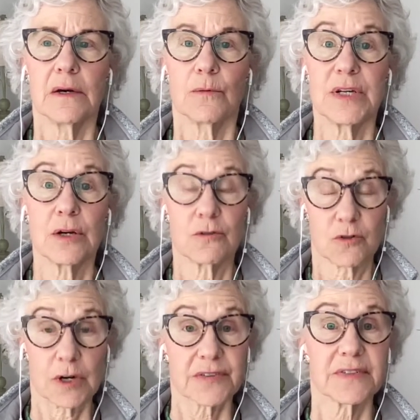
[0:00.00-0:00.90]
We don't
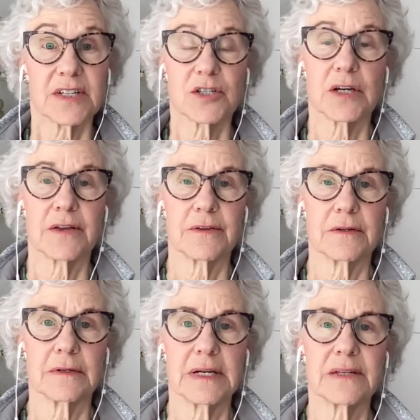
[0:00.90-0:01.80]
trust each
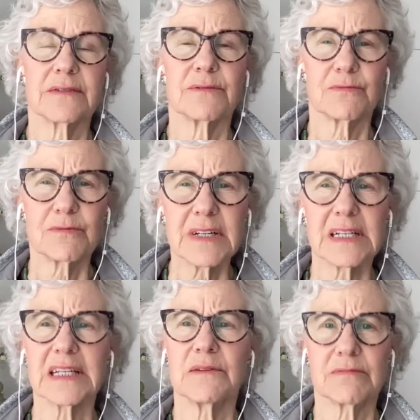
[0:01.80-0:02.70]
other. It's
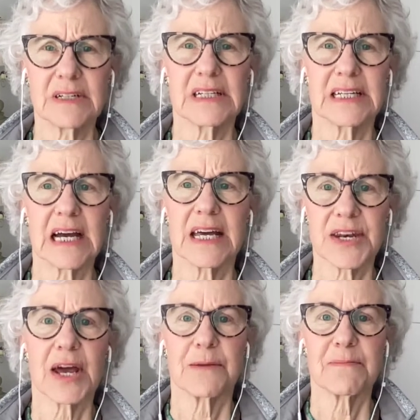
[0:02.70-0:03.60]
really, really a
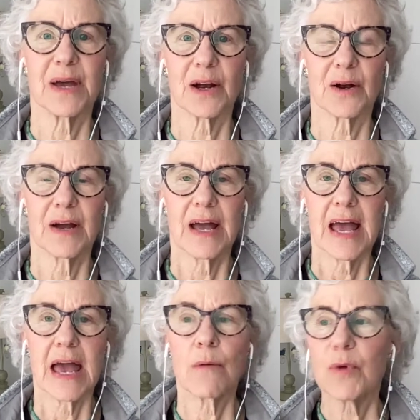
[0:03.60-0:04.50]
nightmare.
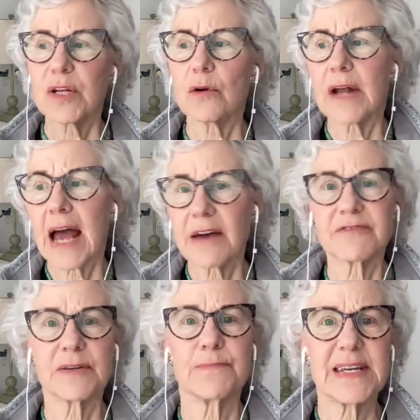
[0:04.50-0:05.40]
And we don't have
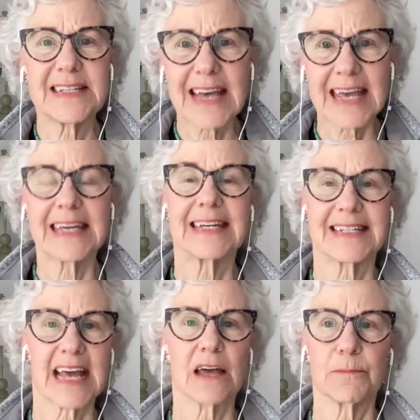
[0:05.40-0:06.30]
to be taken
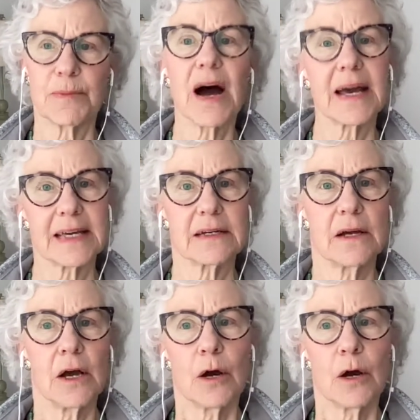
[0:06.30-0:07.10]
down by it.